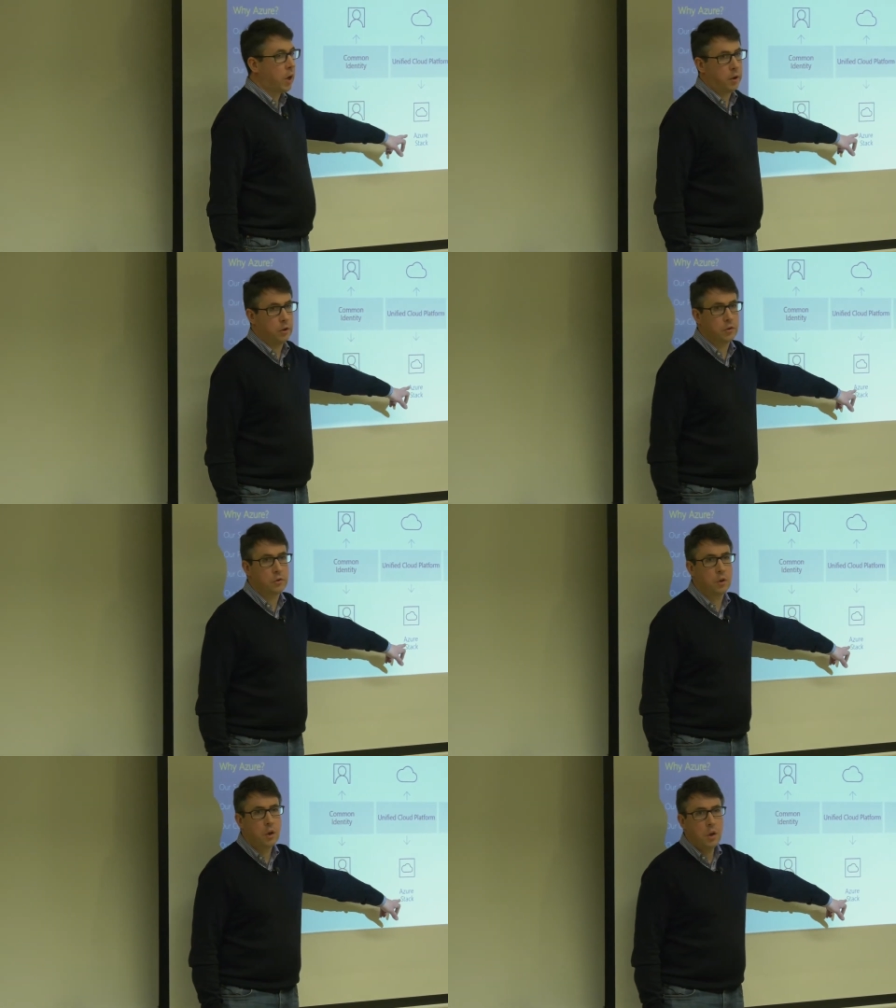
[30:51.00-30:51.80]

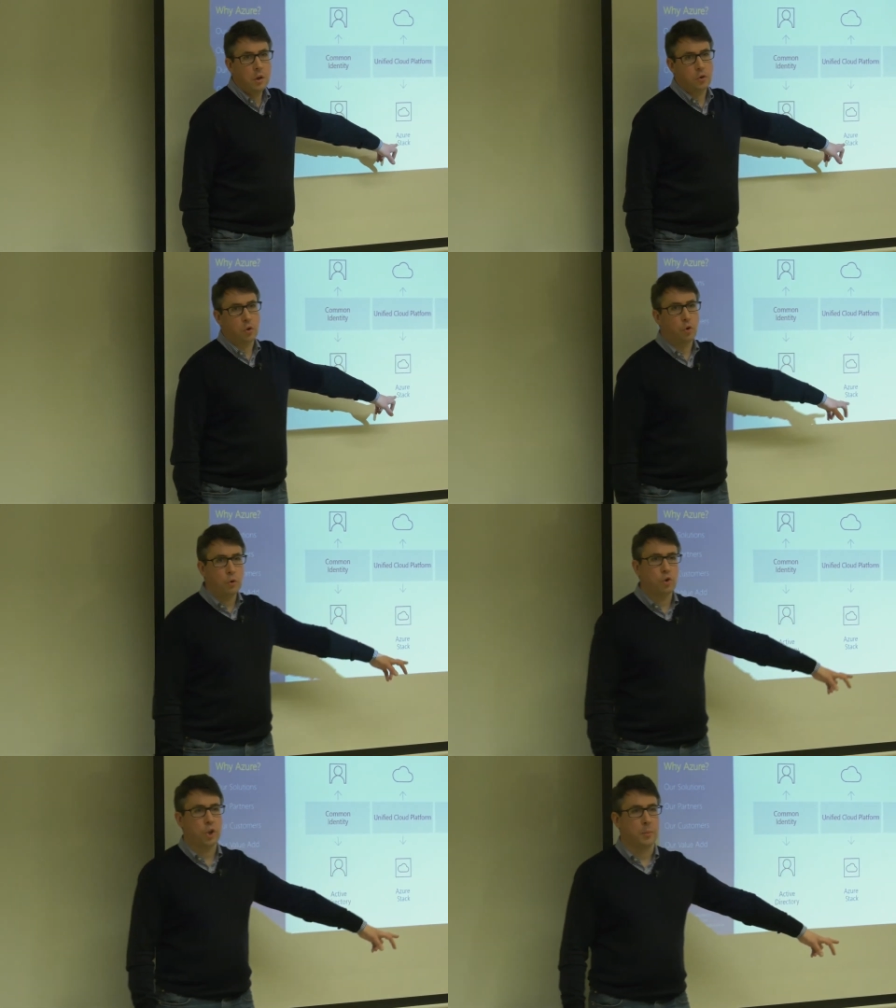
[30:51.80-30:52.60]
liners. So
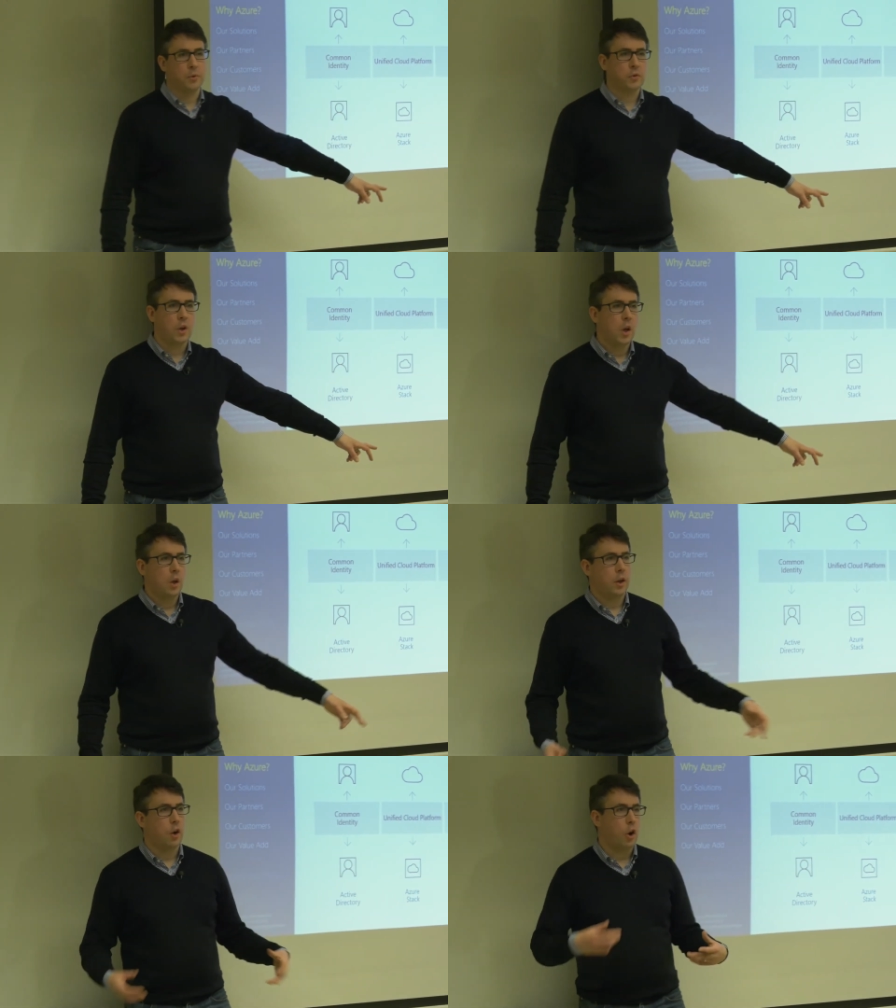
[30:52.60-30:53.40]
cruise ships,
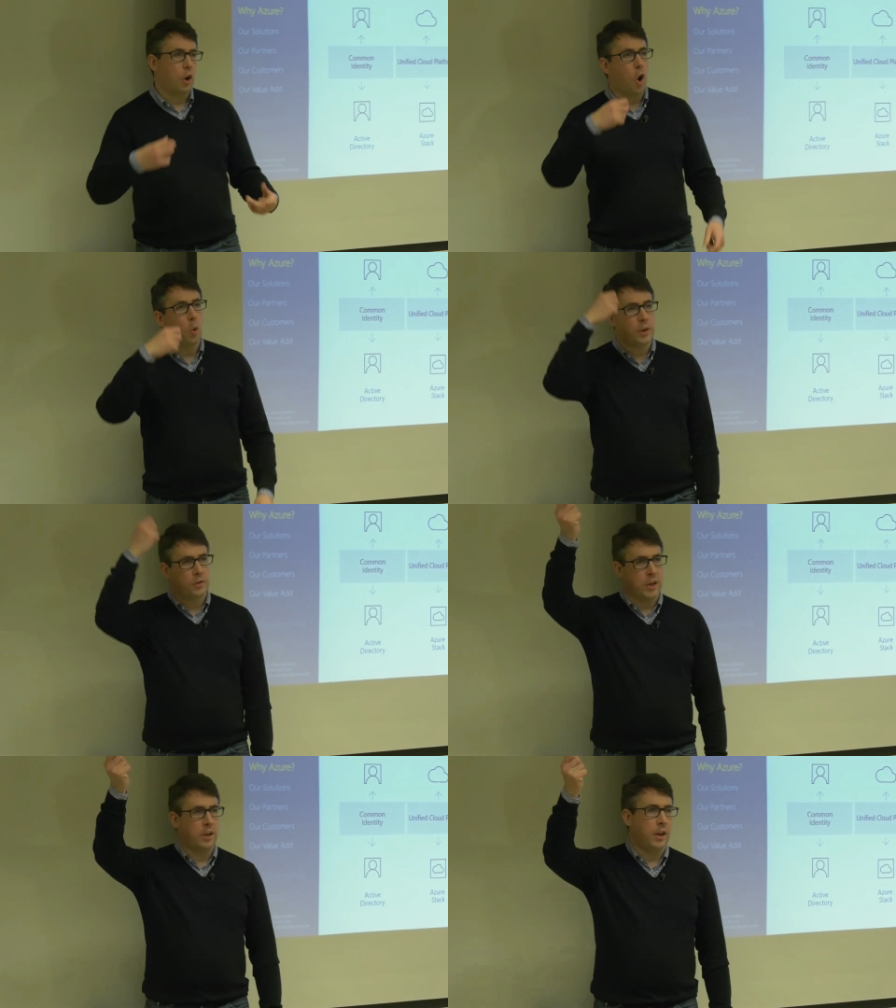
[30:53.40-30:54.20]
they're not always
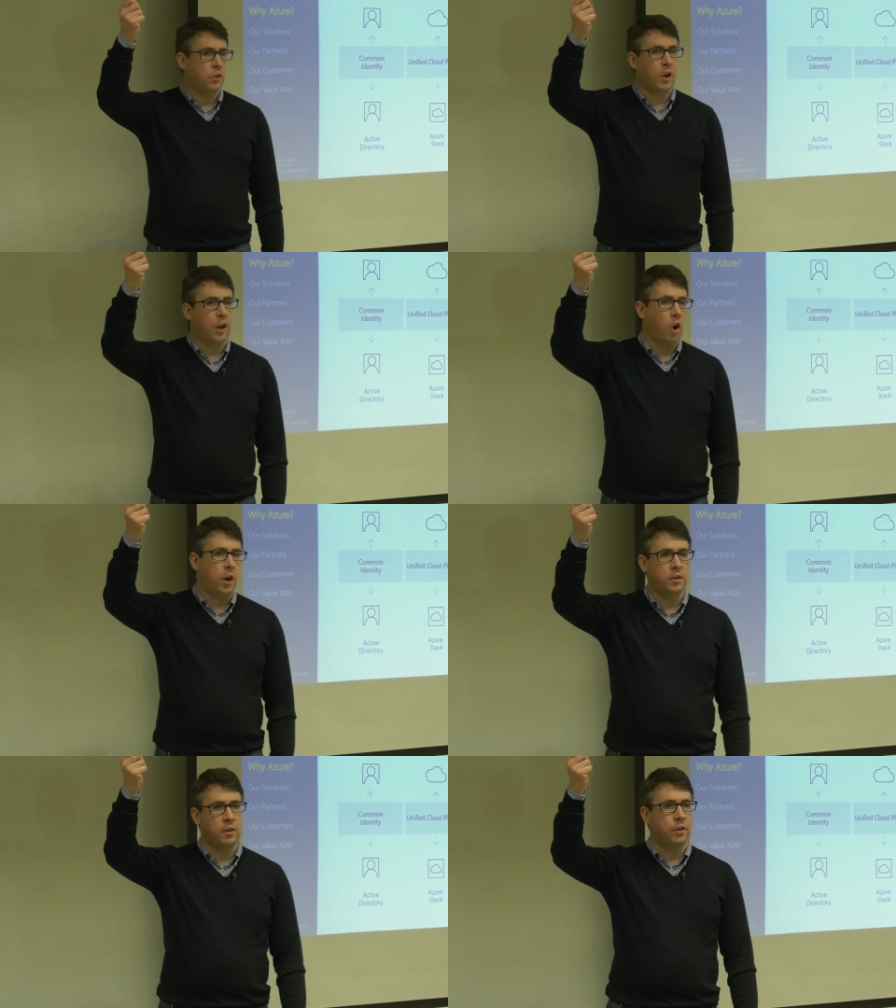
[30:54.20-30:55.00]
in internet
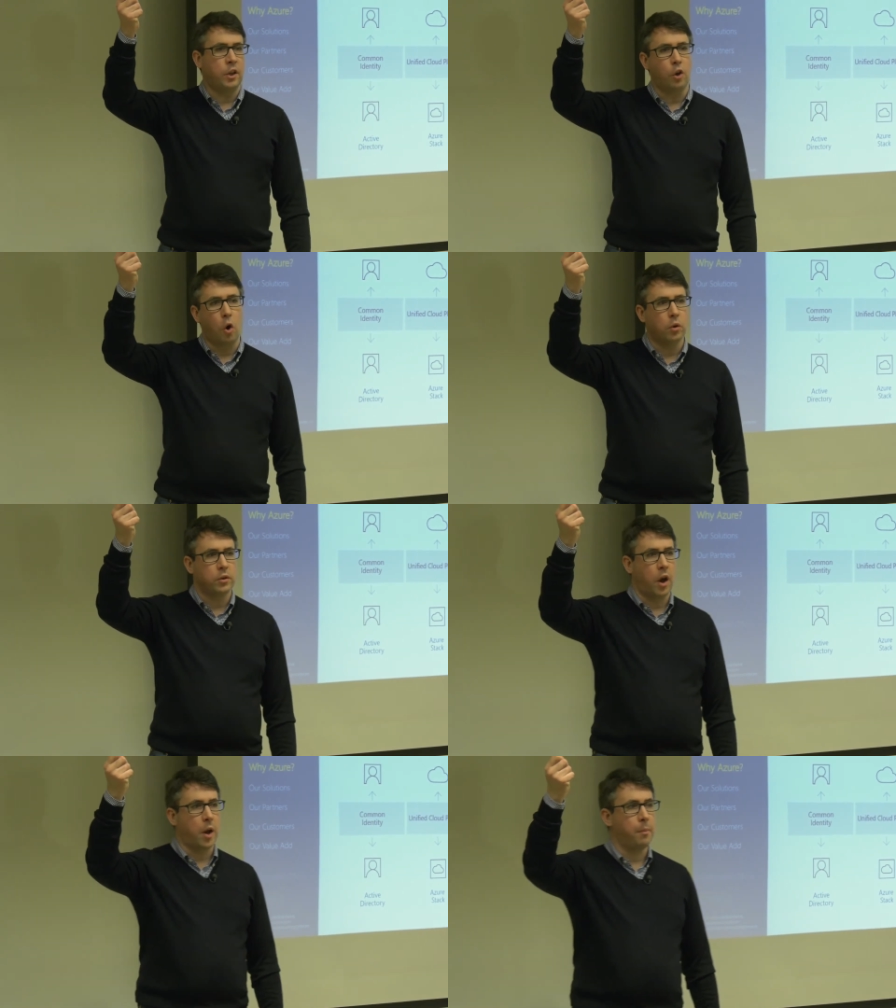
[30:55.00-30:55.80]
connectivity the whole
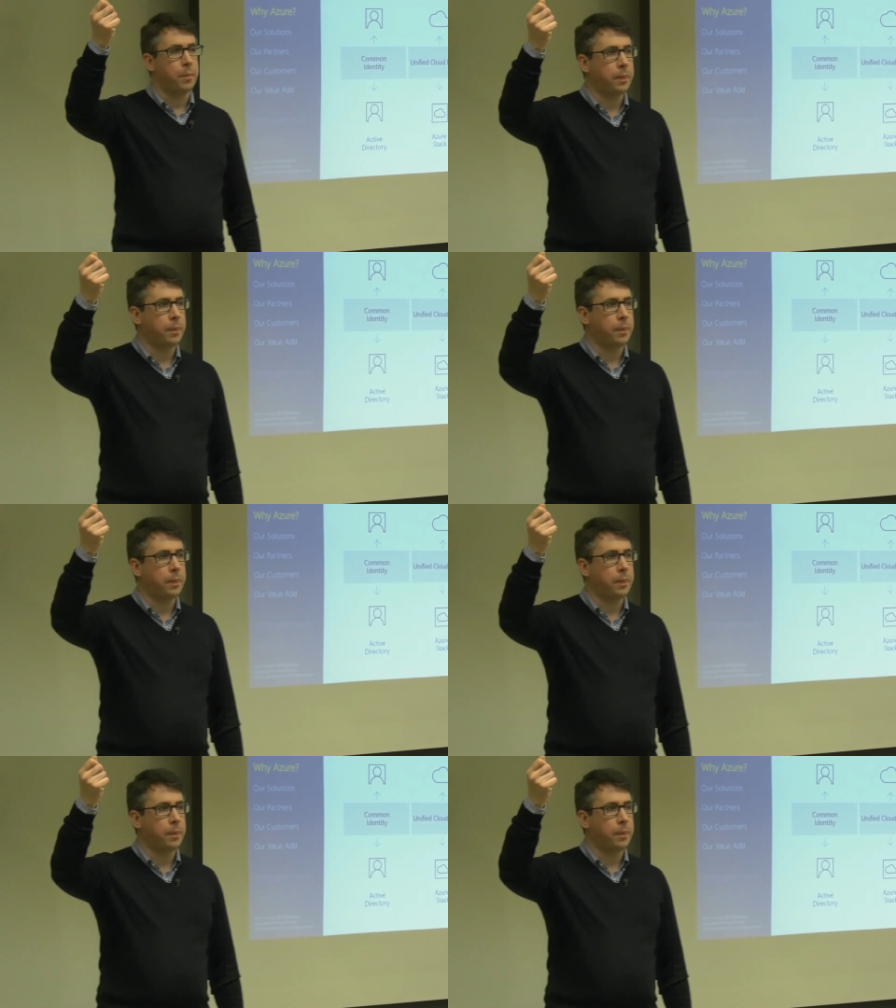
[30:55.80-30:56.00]
time.